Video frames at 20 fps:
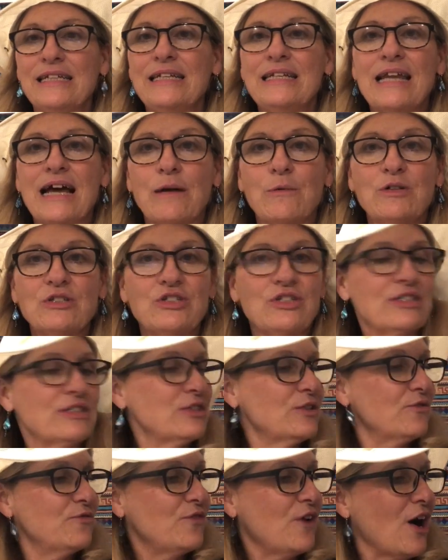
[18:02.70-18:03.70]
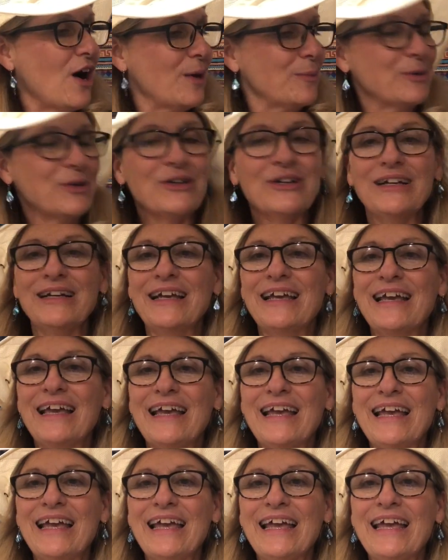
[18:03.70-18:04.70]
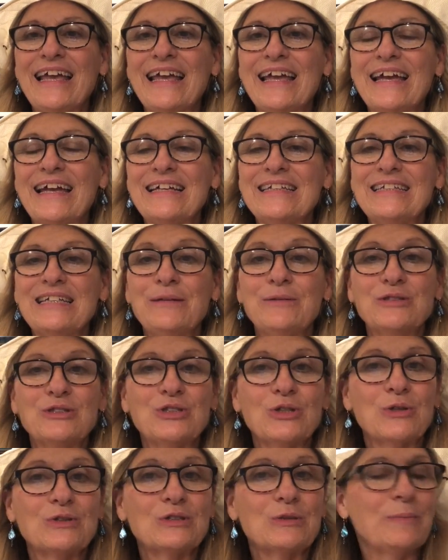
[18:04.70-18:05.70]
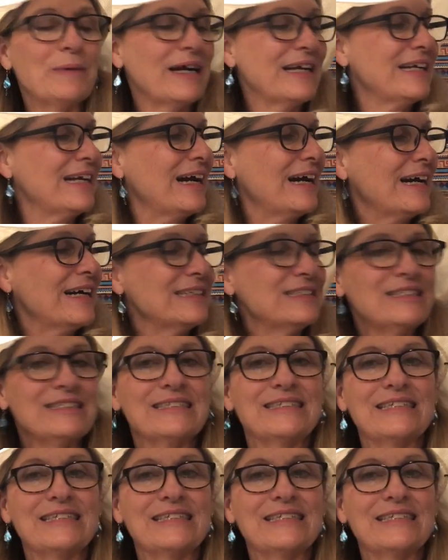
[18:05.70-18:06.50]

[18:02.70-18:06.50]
did not was just a farmer and he was chosen by God to